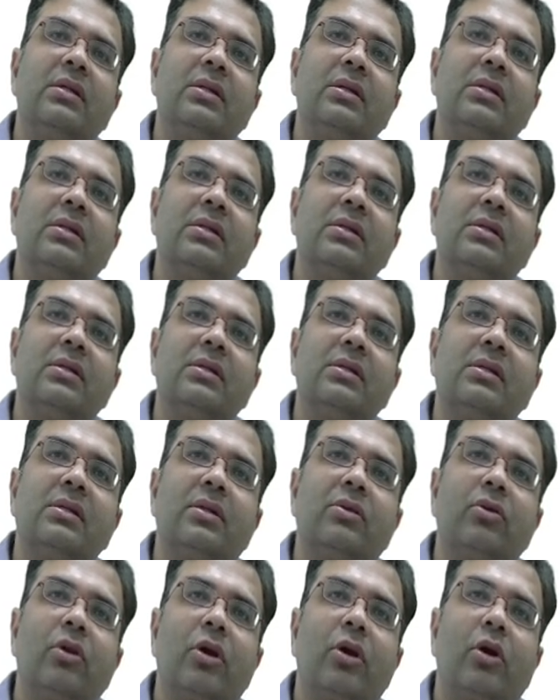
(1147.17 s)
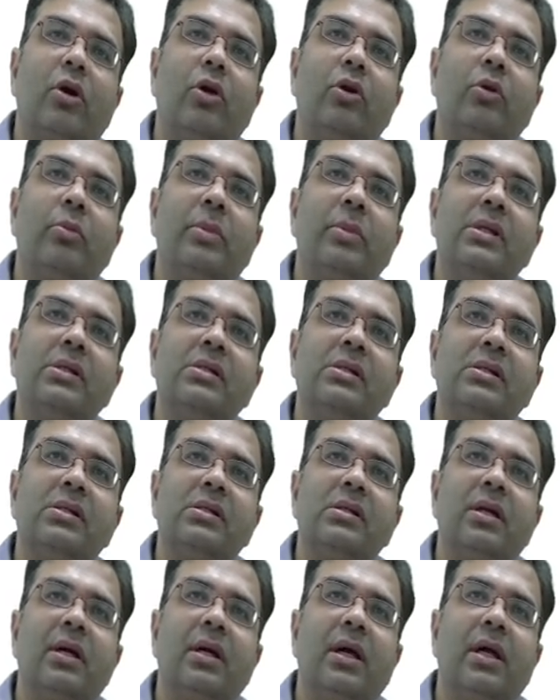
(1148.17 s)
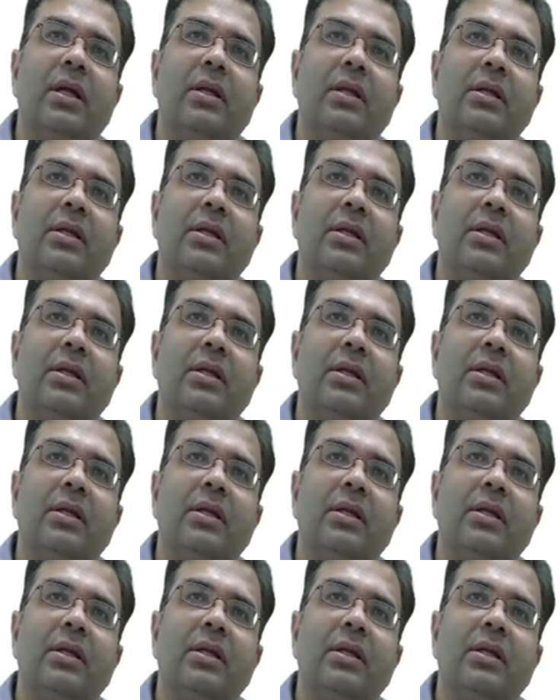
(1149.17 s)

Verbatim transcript: this is the thoracotomy incision and